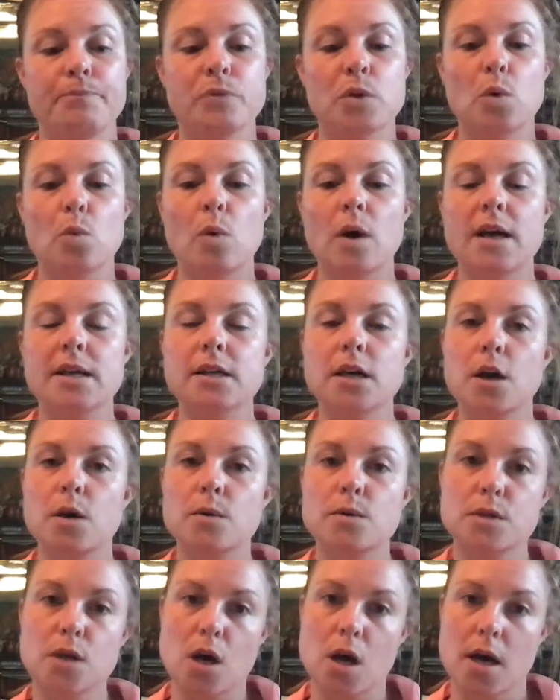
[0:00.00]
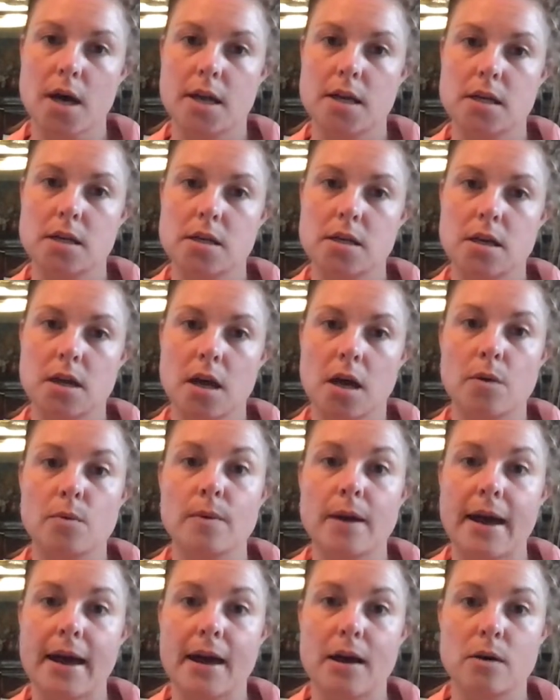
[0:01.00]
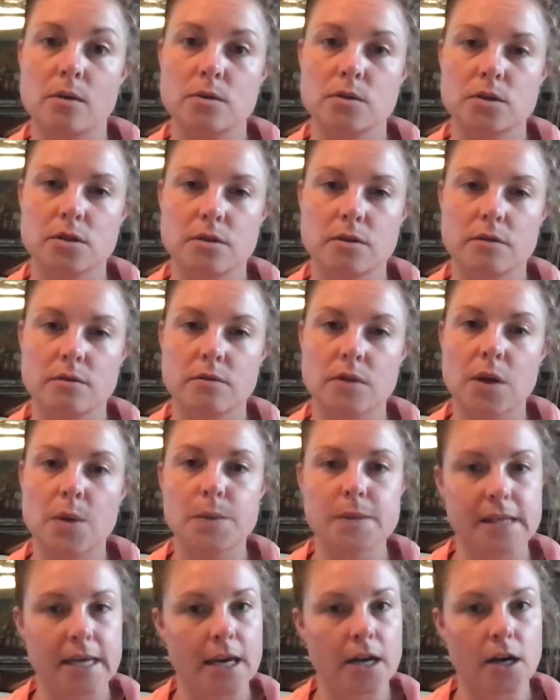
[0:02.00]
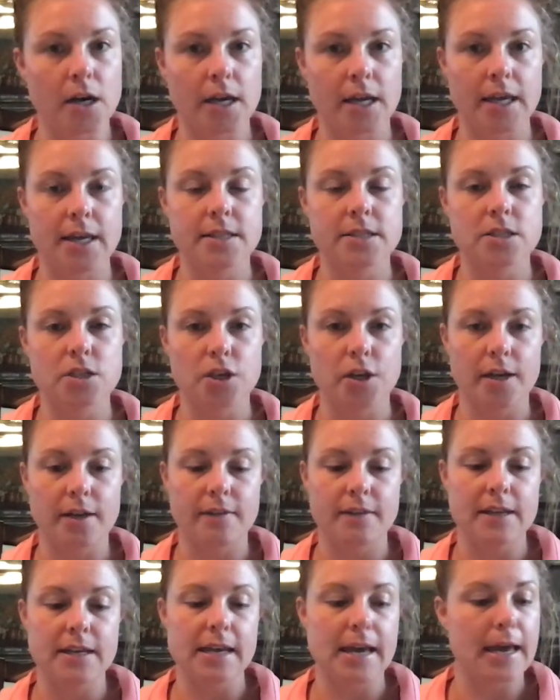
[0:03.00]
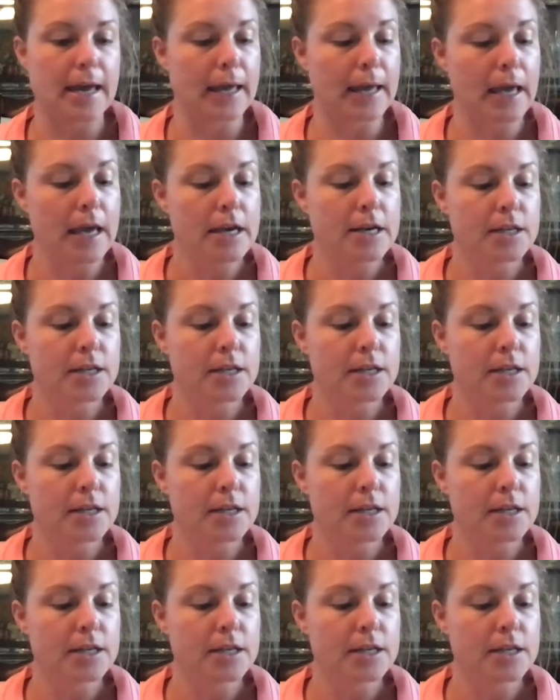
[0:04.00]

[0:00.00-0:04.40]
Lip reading: what goes on around those areas during the day.